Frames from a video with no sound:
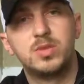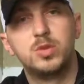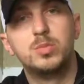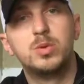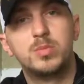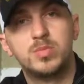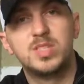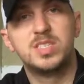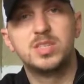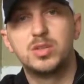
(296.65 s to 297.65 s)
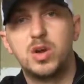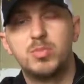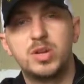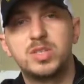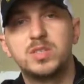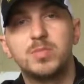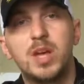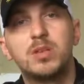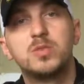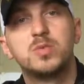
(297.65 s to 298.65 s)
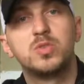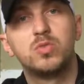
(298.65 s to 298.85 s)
aluminum and steel and all precious metals was